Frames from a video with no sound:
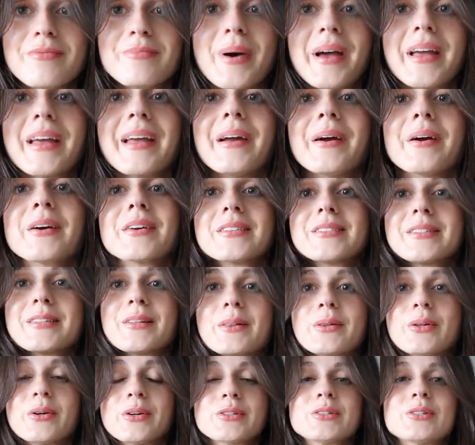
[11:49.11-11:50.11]
of my hair because
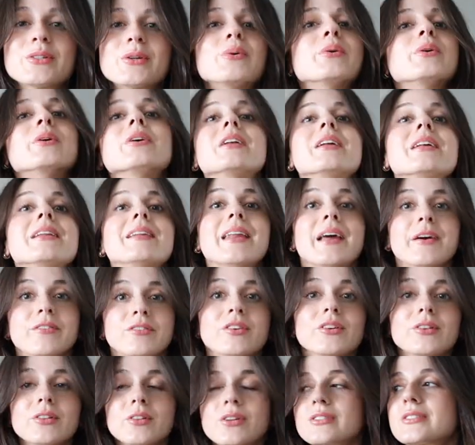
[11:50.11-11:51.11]
it looks so good. It
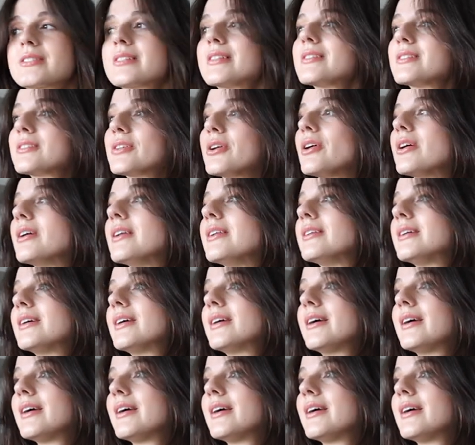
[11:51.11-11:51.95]
never looks this good